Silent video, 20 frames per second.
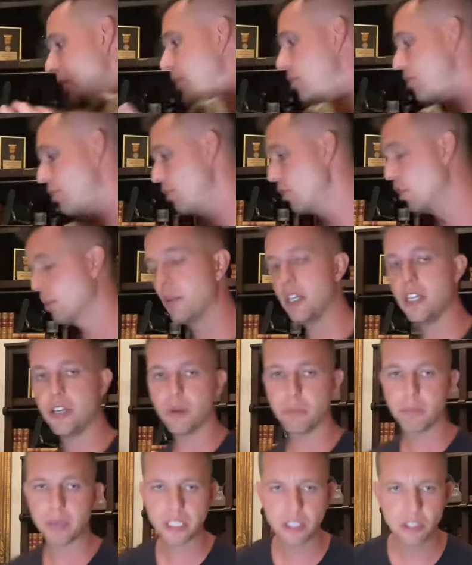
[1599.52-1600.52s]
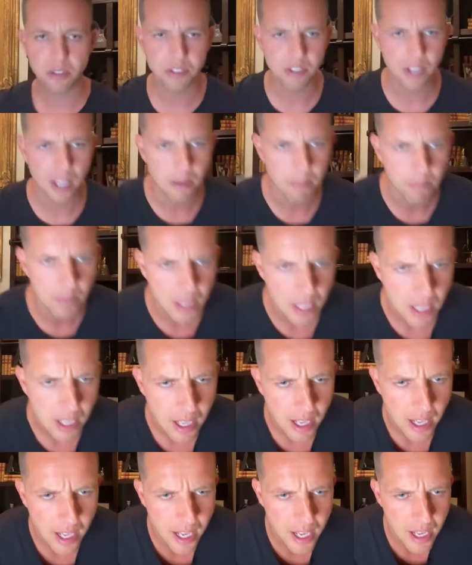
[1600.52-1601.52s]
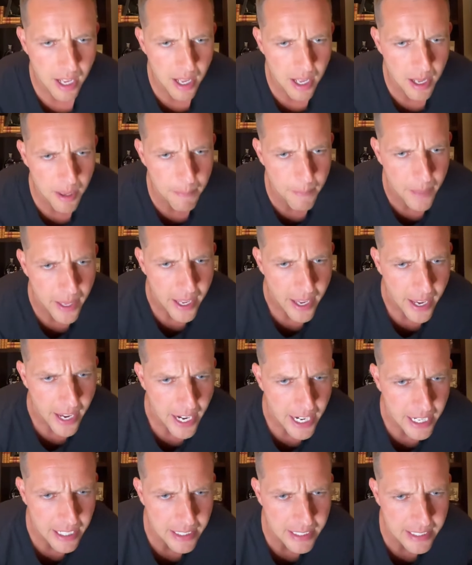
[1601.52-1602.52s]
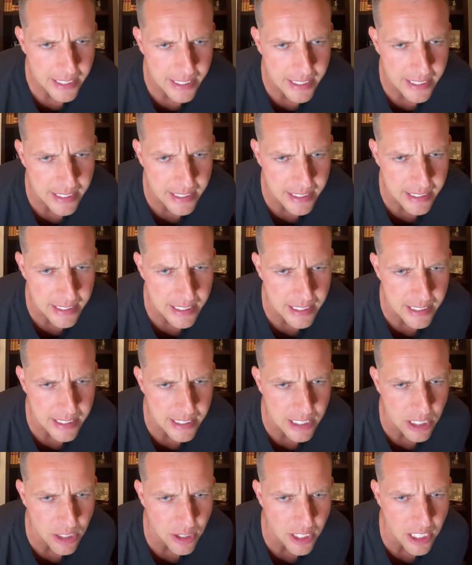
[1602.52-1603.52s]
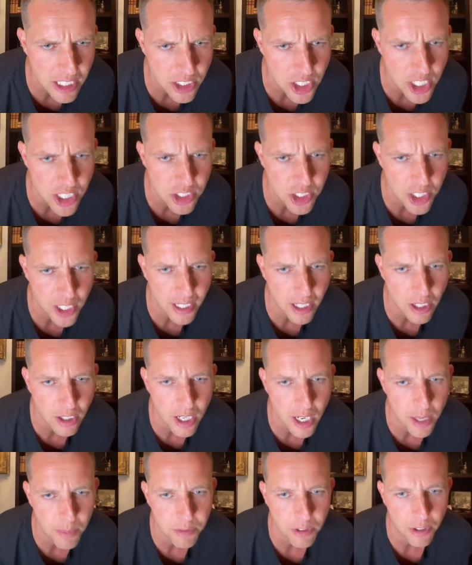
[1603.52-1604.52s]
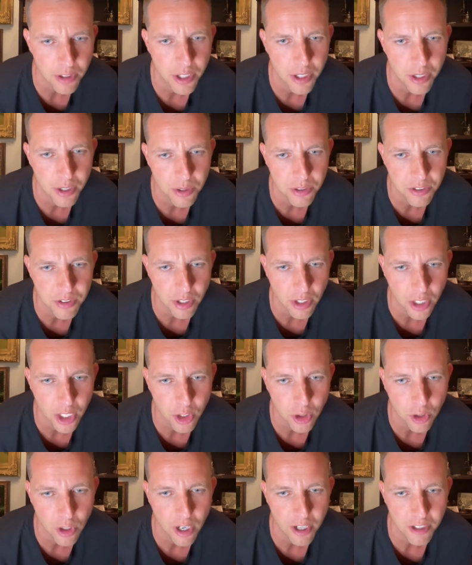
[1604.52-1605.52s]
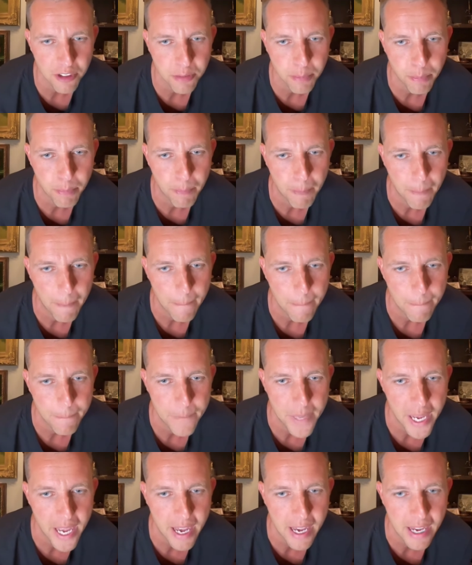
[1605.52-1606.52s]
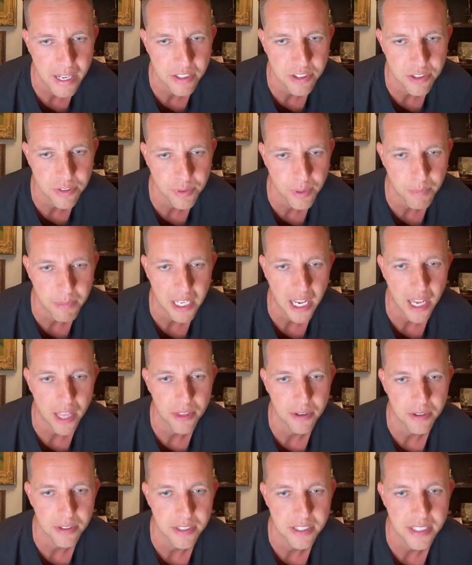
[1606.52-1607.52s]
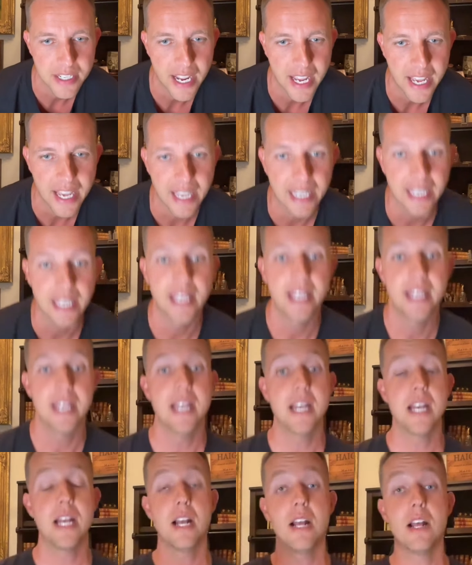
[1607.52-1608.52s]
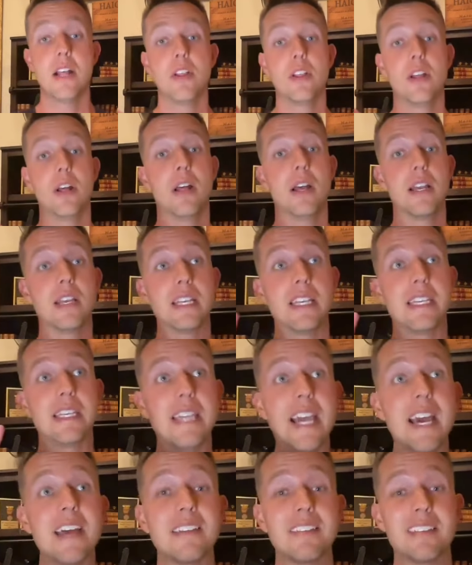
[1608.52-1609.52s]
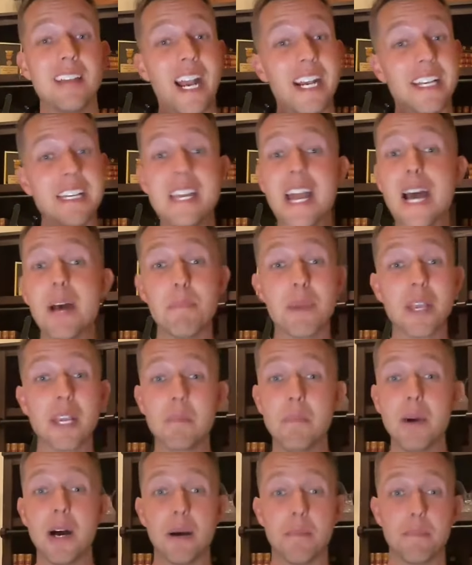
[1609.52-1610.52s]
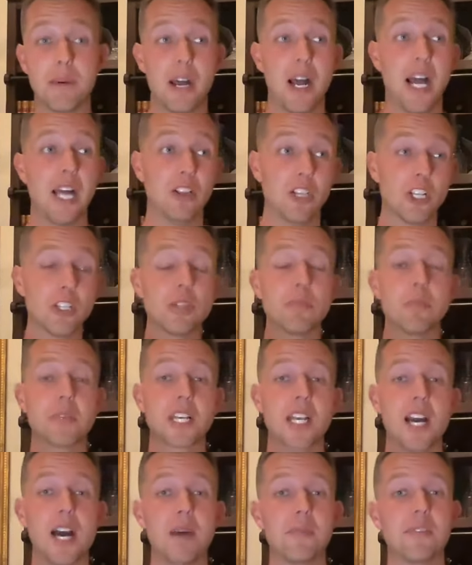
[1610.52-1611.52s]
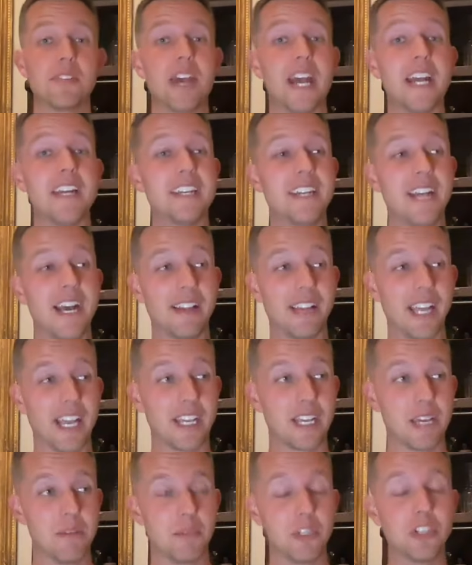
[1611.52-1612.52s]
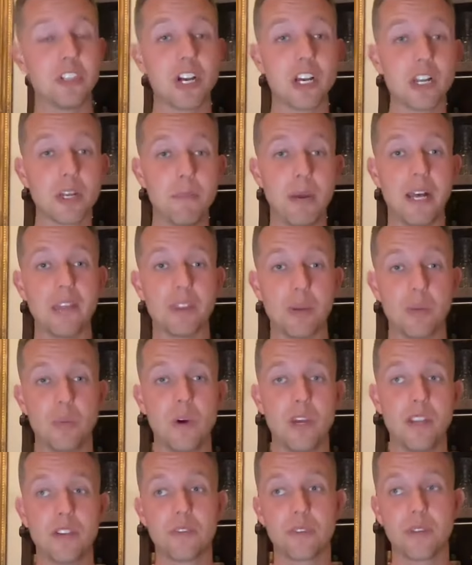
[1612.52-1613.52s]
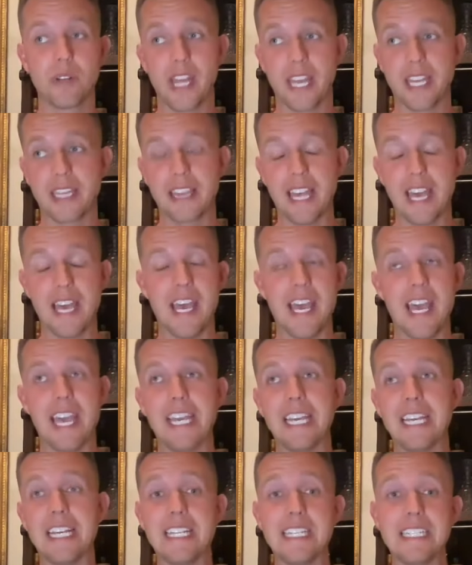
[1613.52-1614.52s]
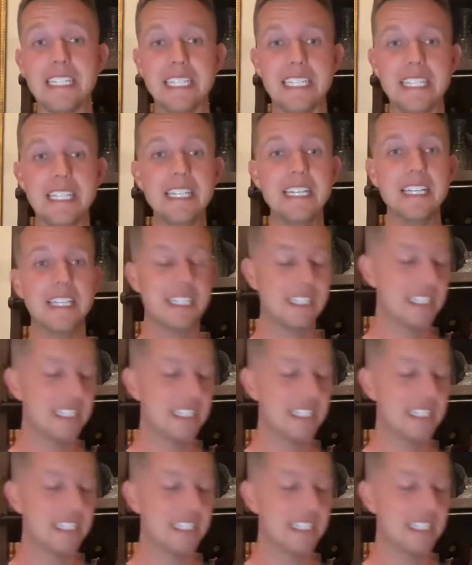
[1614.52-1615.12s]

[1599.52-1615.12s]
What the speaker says: So normally I don't pick those up. Hey, did you get a chance to check out comps on those lacrosse pads from the other day? Yes, I did not pick them up. I looked at the comps. I did not like them. You talking about the ones for like the AED?